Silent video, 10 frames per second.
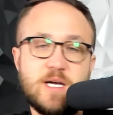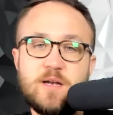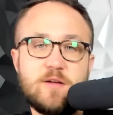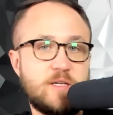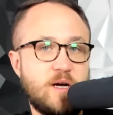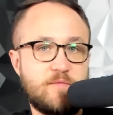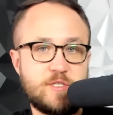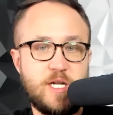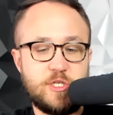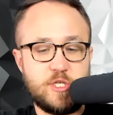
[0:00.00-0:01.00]
good
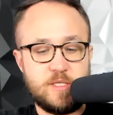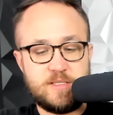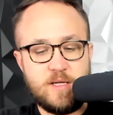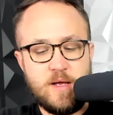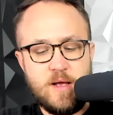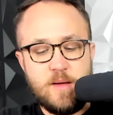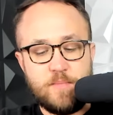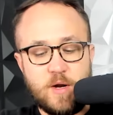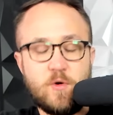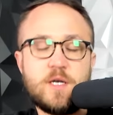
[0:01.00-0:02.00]
conversations.
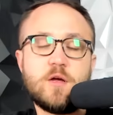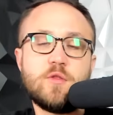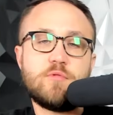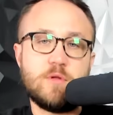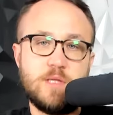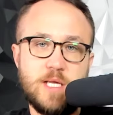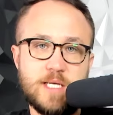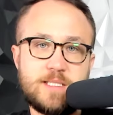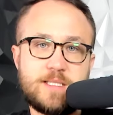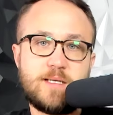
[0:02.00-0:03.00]
But I wanted to go through a
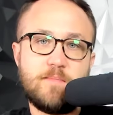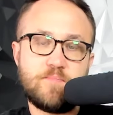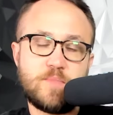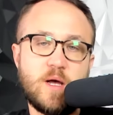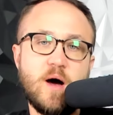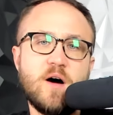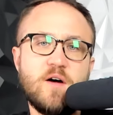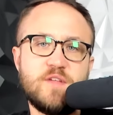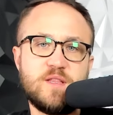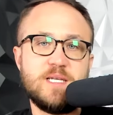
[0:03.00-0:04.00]
list
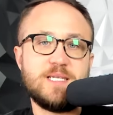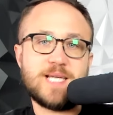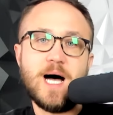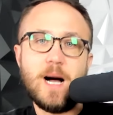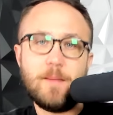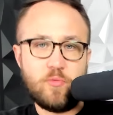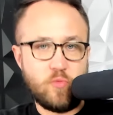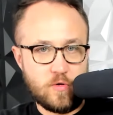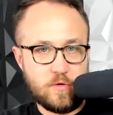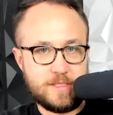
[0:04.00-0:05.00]
of the top
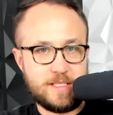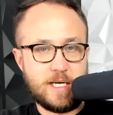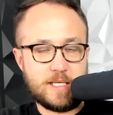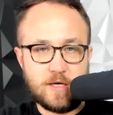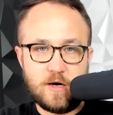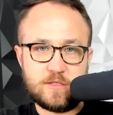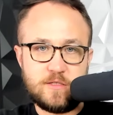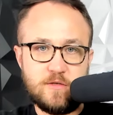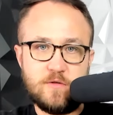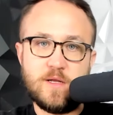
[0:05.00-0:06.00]
worlds that I talked
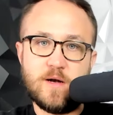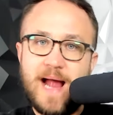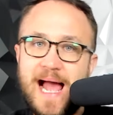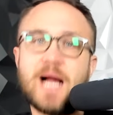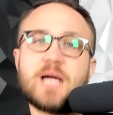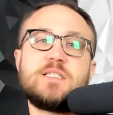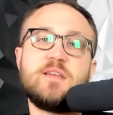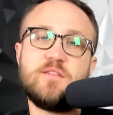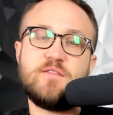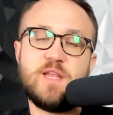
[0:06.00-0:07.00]
to that are
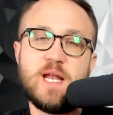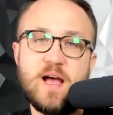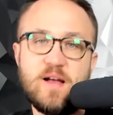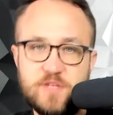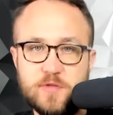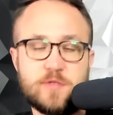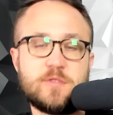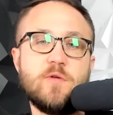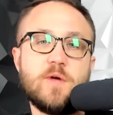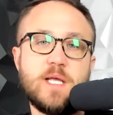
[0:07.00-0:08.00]
active, that have users
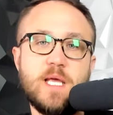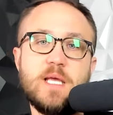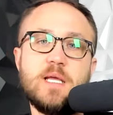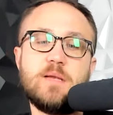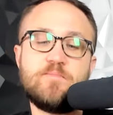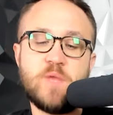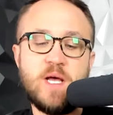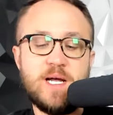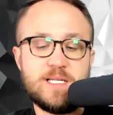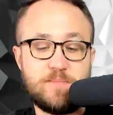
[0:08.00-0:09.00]
going in.
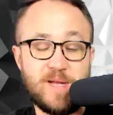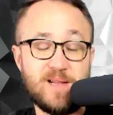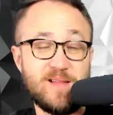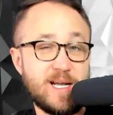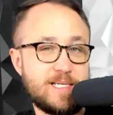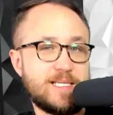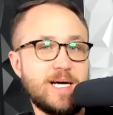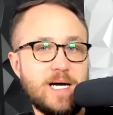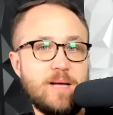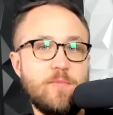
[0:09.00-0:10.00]
Spent a lot of
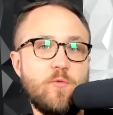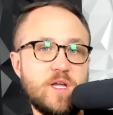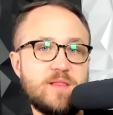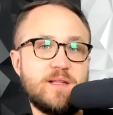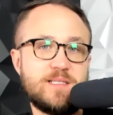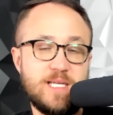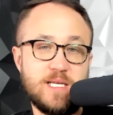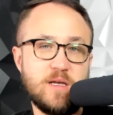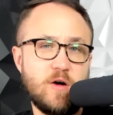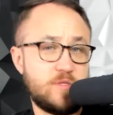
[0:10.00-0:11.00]
time with the
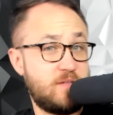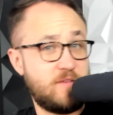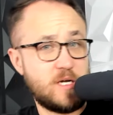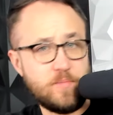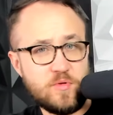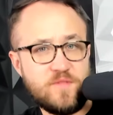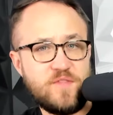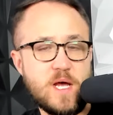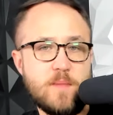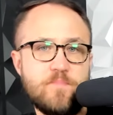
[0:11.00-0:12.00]
CEOs of a couple of
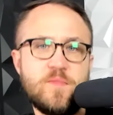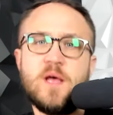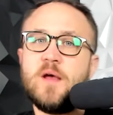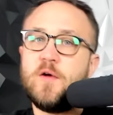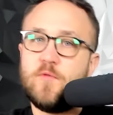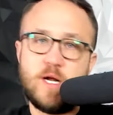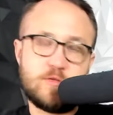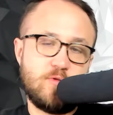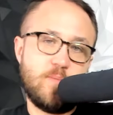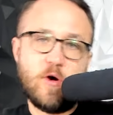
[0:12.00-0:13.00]
them. Went out
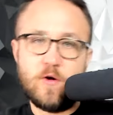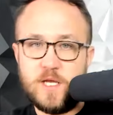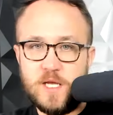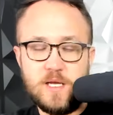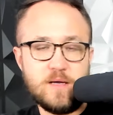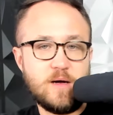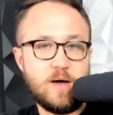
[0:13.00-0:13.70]
to a party,